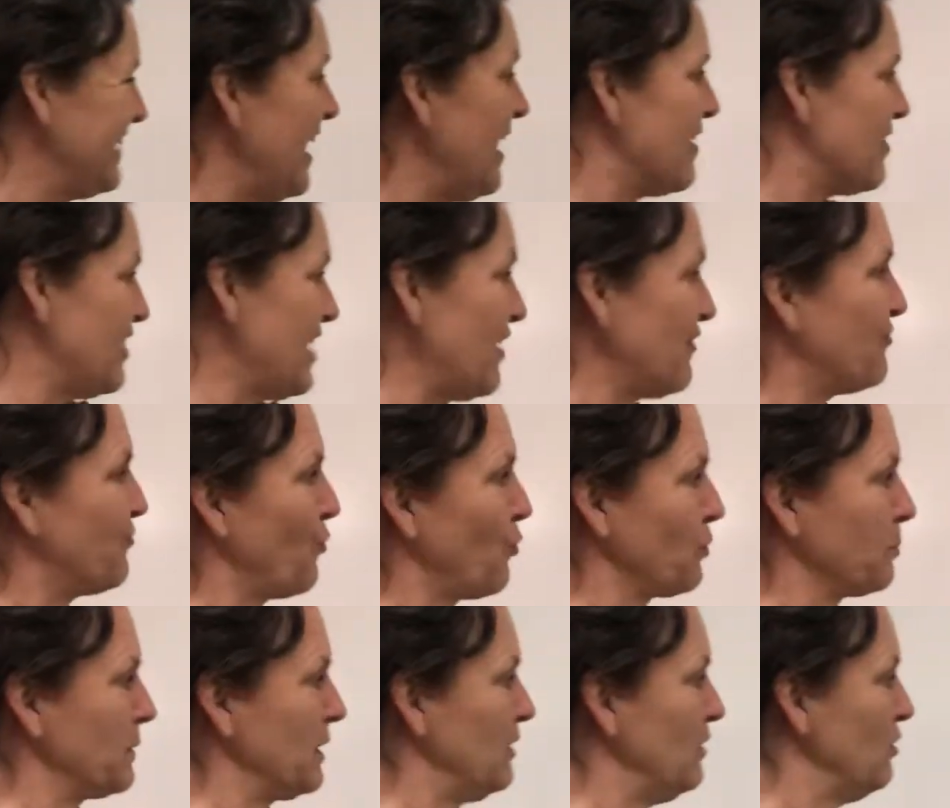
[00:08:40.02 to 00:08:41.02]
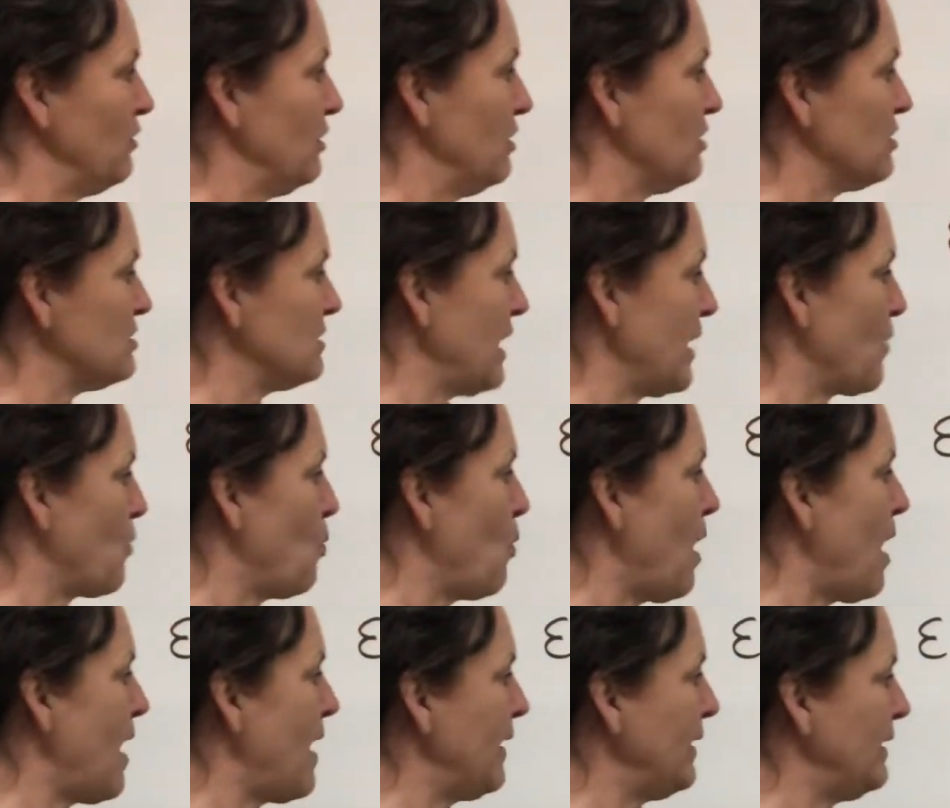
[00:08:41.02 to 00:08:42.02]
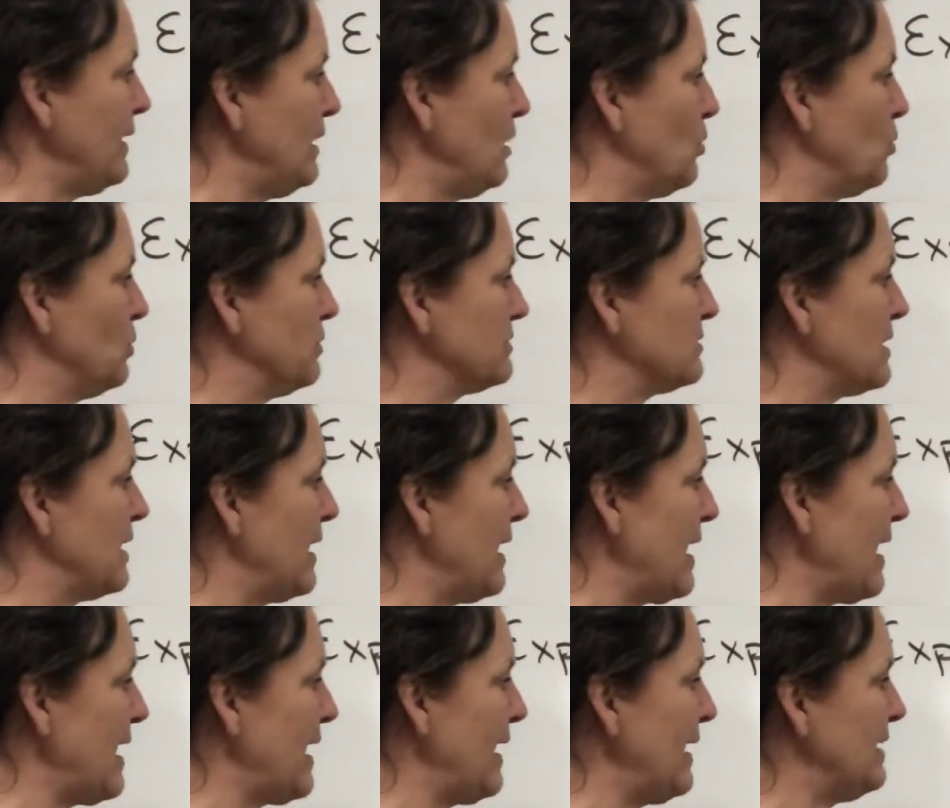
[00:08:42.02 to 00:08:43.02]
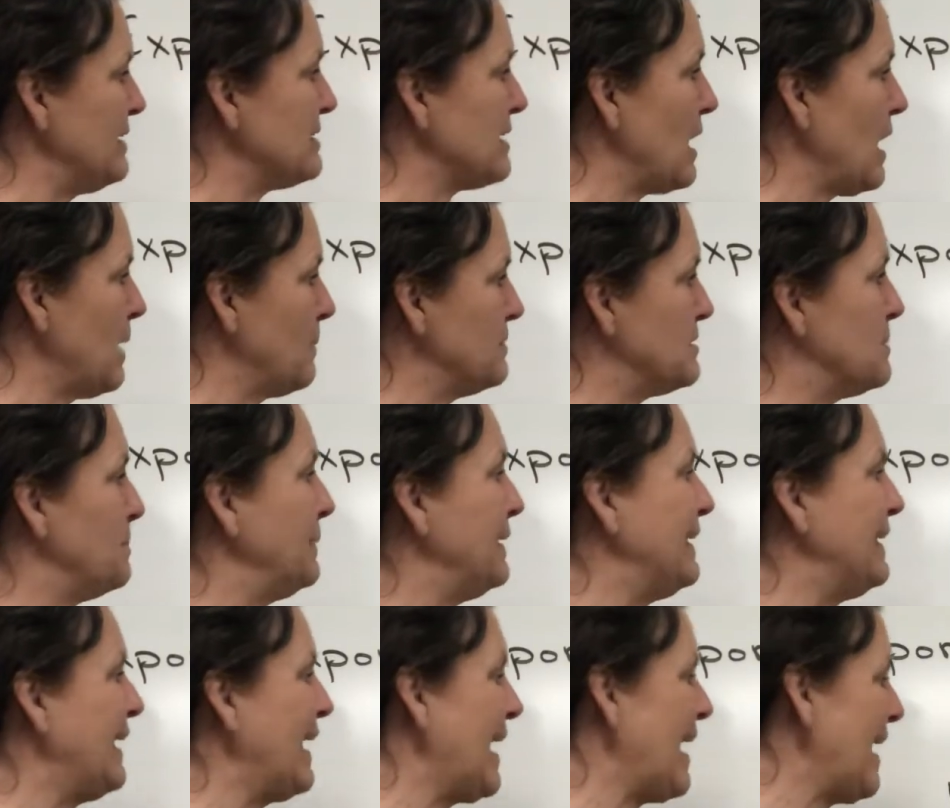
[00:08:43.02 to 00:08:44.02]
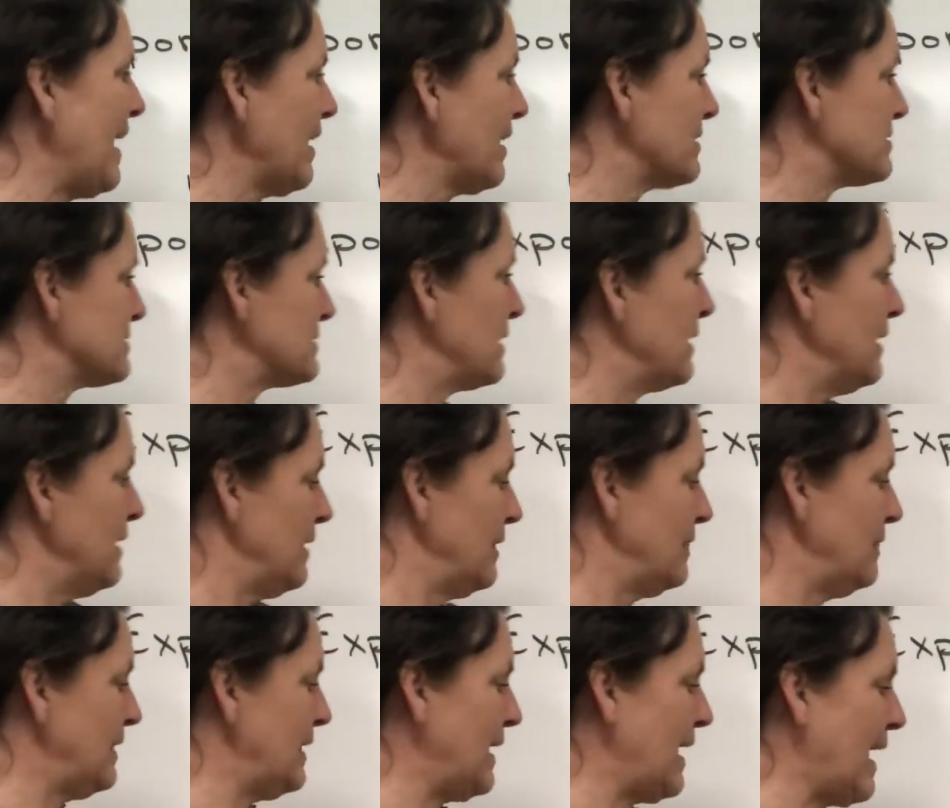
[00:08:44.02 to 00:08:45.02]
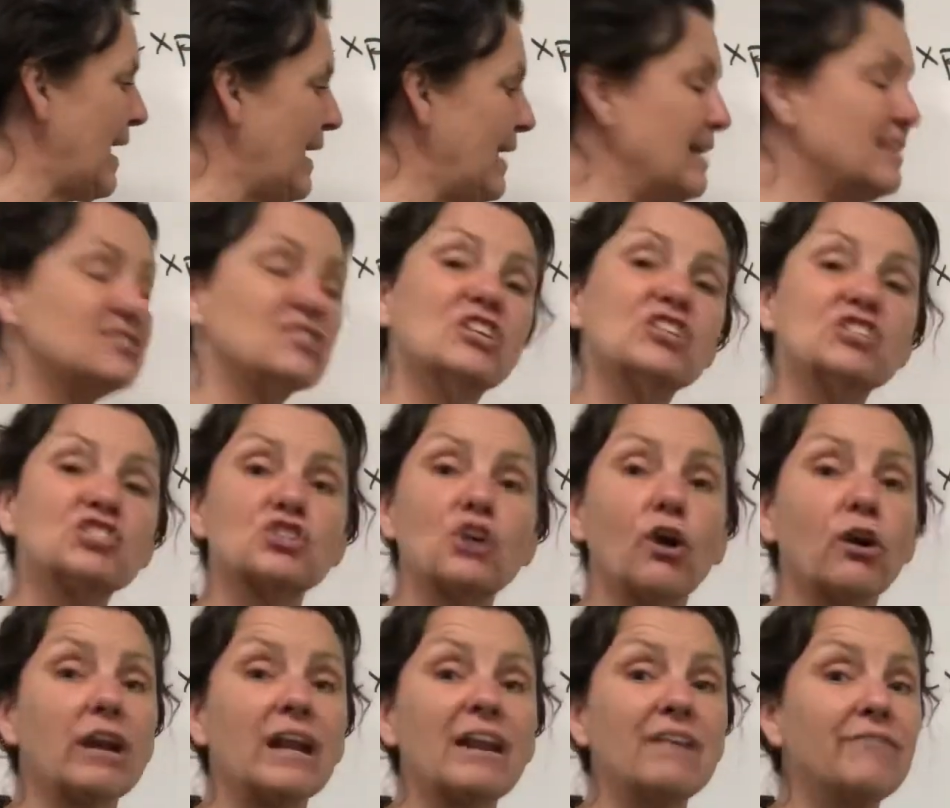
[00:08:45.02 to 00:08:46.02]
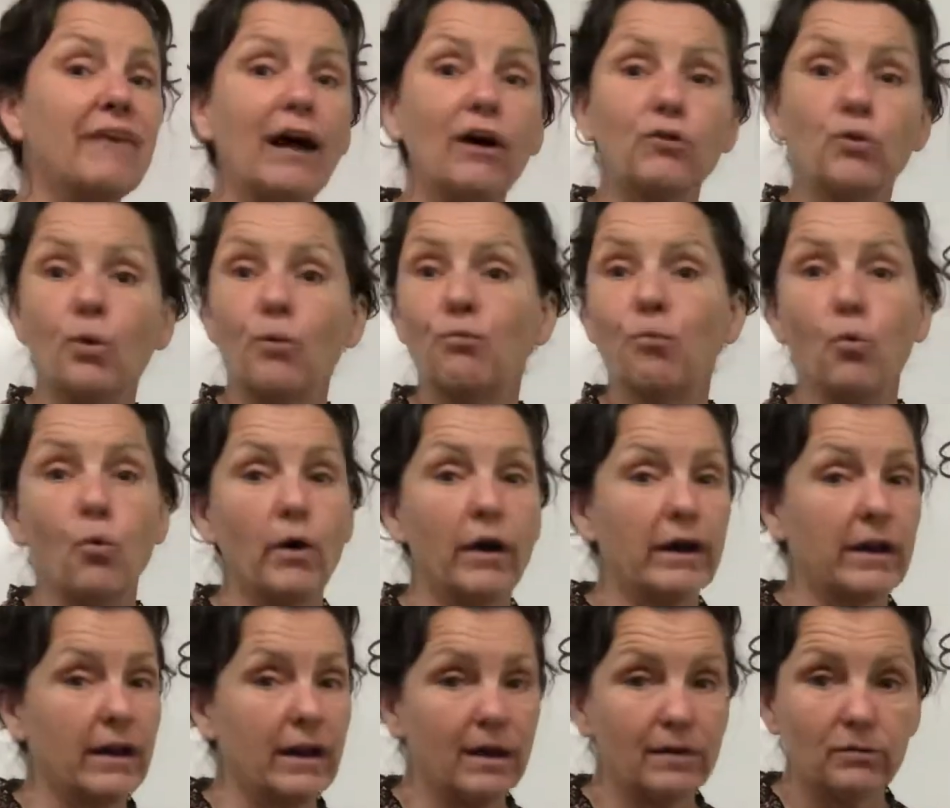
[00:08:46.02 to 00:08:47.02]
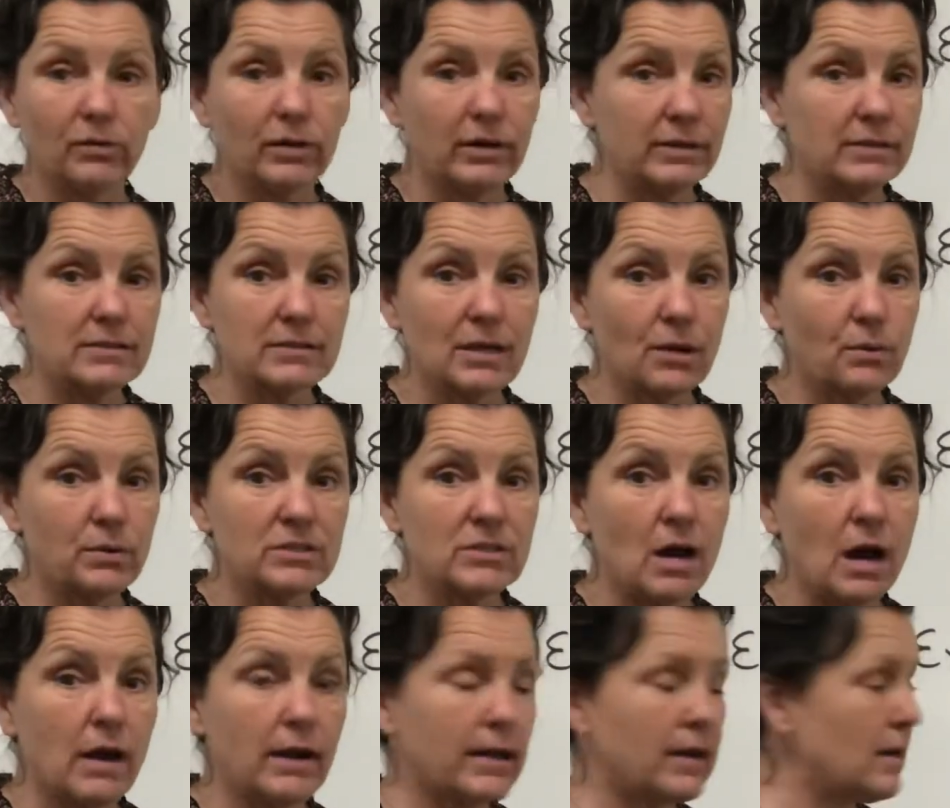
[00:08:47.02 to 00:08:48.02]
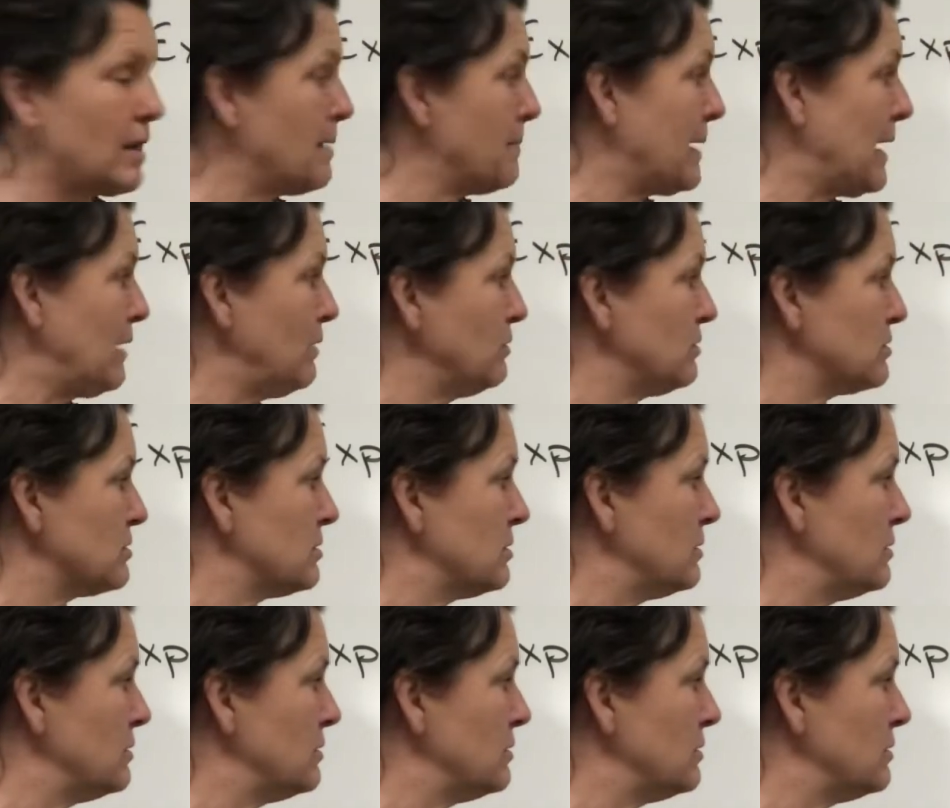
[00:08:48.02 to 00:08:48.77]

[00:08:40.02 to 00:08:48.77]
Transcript: That formula looks like y equals a times bx. The a is the starting value of whatever it is that we're talking about,